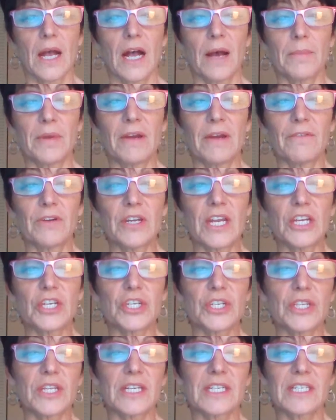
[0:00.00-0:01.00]
Every
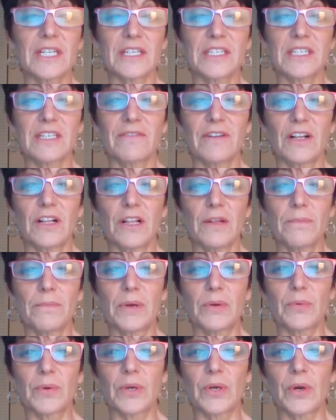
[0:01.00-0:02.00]
nation that is less developed
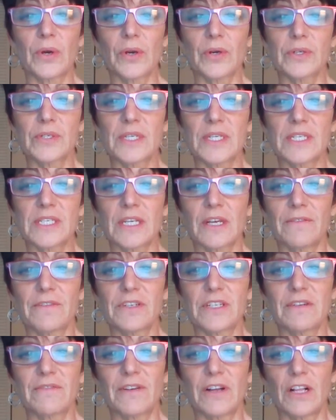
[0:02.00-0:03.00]
but regards itself
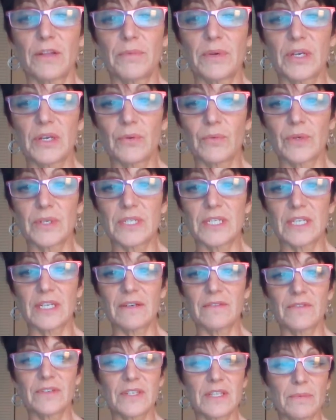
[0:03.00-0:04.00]
as developing
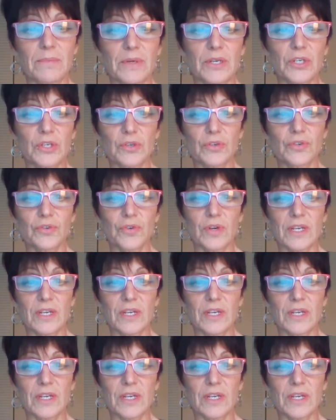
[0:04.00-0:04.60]
receives the pictures